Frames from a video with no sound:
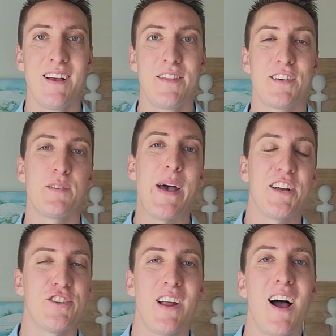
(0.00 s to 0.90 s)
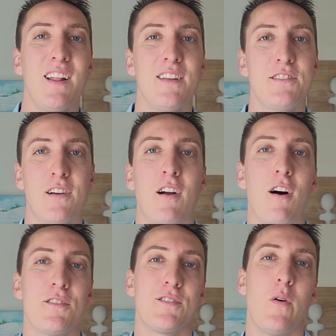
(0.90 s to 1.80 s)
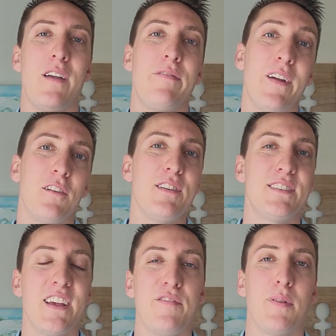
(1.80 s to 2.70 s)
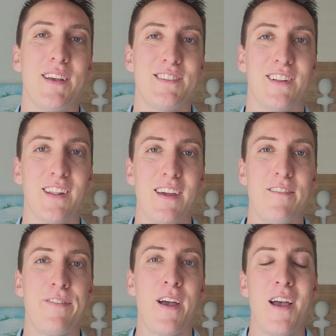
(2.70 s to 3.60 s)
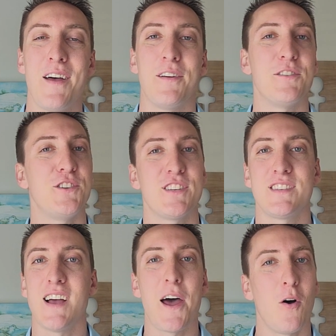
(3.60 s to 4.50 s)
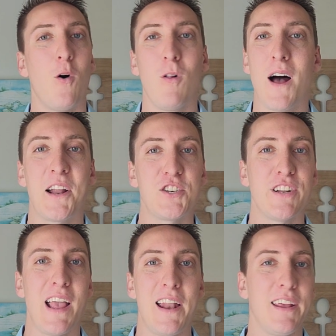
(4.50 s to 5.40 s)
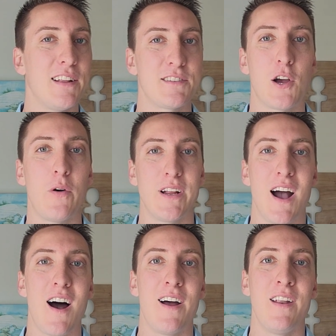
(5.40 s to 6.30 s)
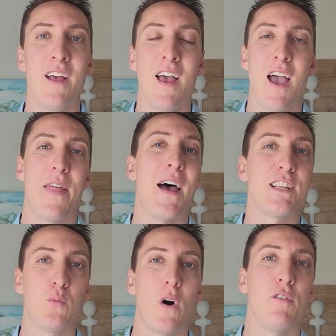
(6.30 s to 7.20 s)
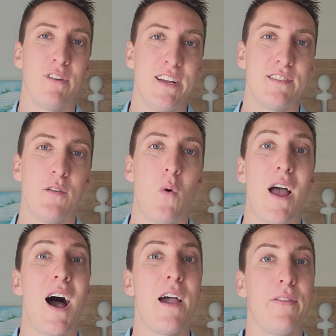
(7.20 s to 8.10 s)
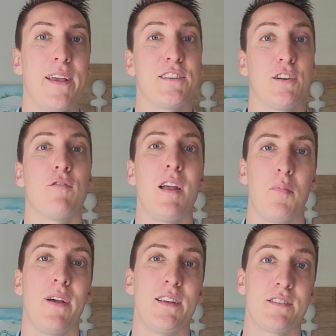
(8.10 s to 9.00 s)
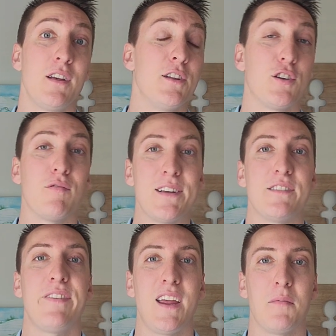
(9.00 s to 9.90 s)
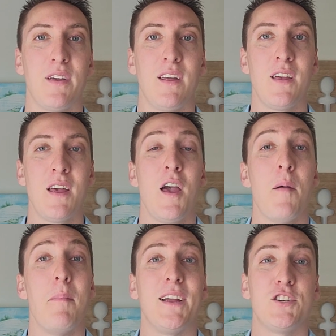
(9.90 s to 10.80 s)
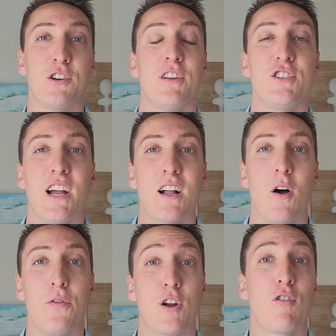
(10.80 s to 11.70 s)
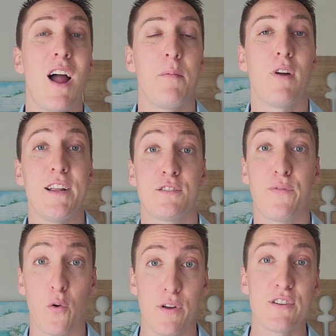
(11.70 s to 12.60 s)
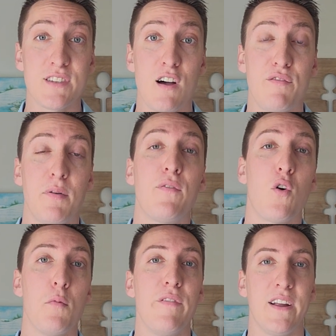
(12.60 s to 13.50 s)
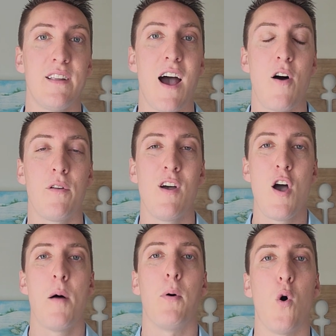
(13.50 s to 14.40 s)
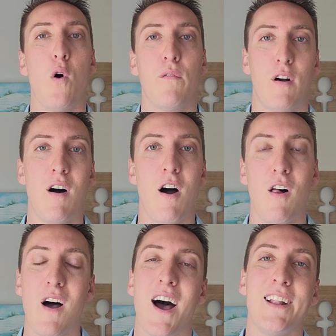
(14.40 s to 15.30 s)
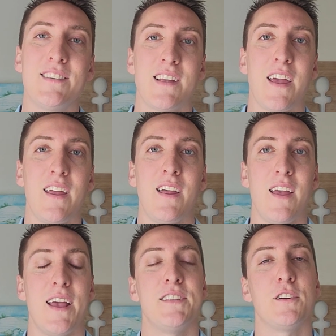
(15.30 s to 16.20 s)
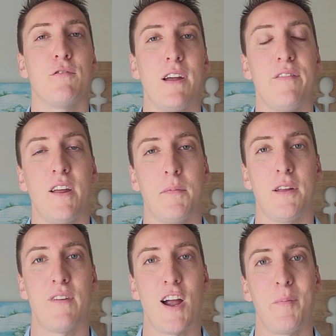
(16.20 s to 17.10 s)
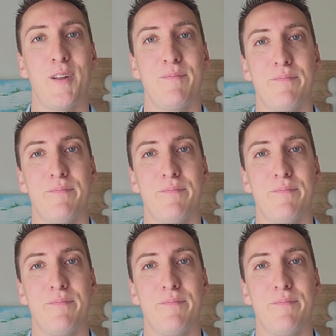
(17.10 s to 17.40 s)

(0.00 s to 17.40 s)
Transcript: The Sebastian Highlands are also a fairly safe place to live. There's just not a whole lot of shenanigans going on, and that's one reason why I think it's a great place to raise a family. Make sure to check out the crime rates for yourself before moving down, but overall, I'd say it's a great family environment.